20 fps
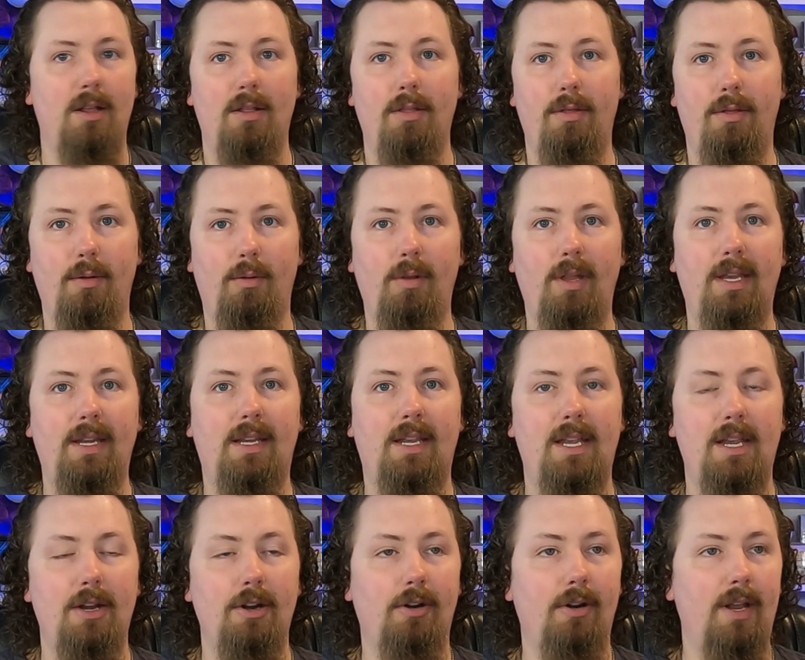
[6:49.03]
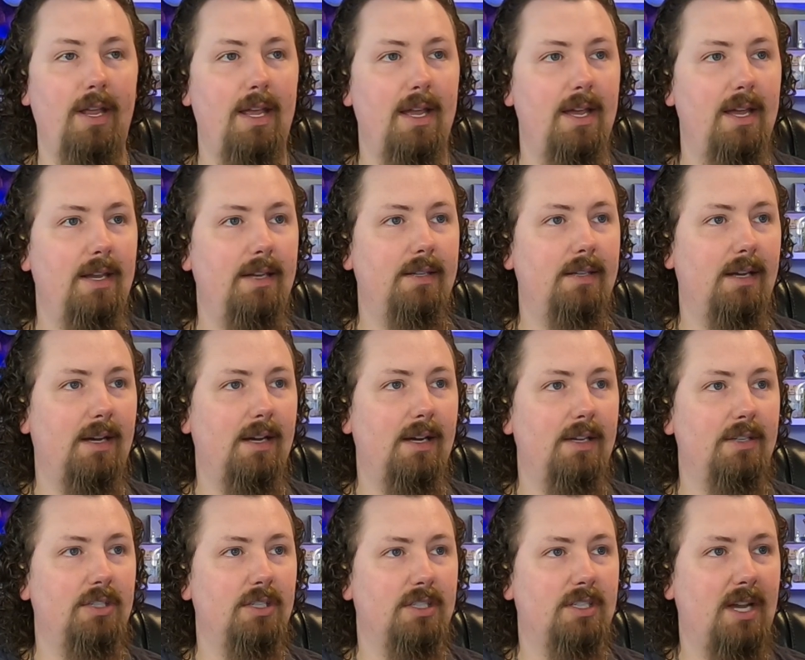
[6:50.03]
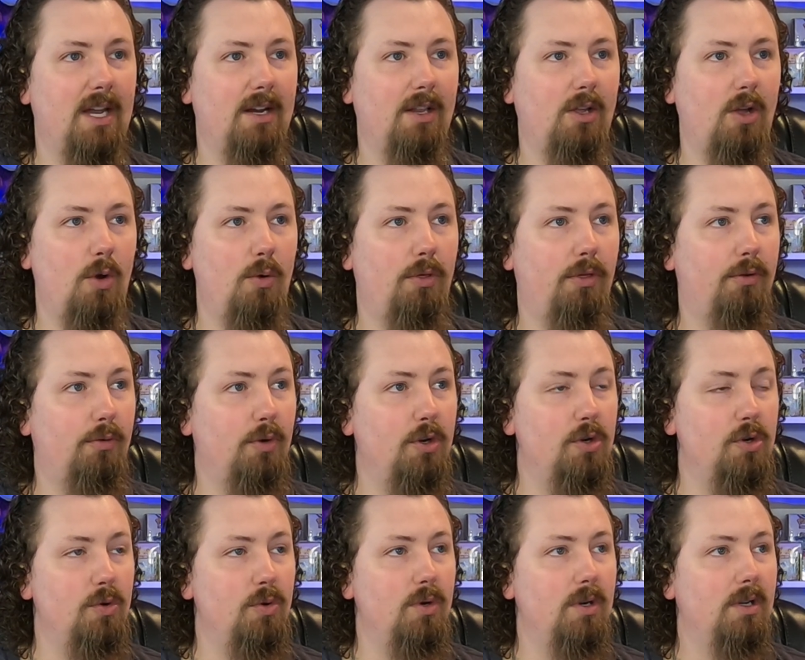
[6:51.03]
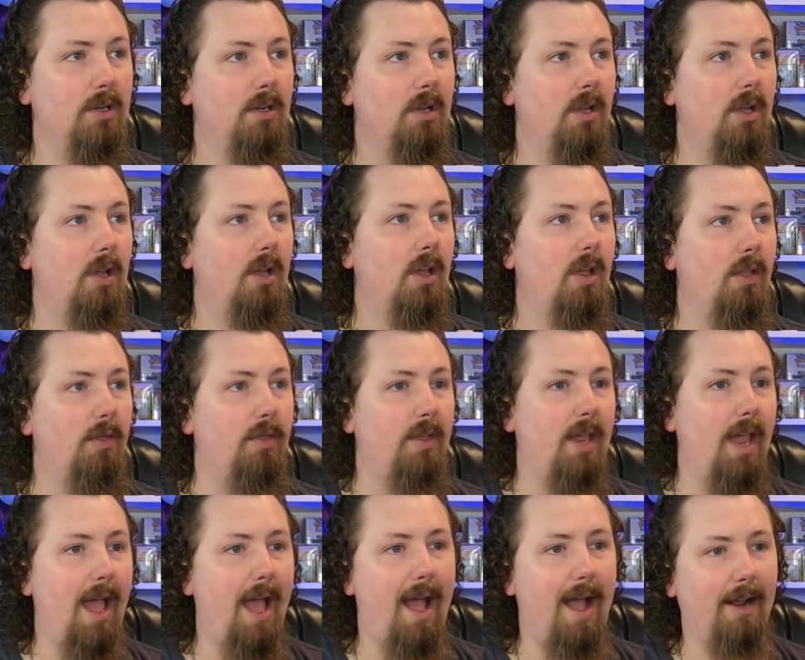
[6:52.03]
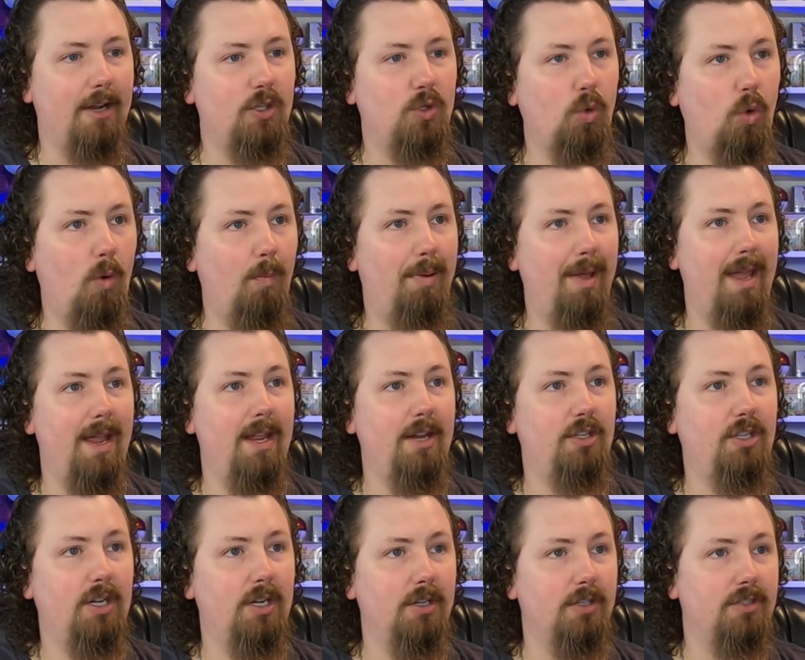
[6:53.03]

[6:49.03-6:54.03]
the link here and just kind of go through the actual page here.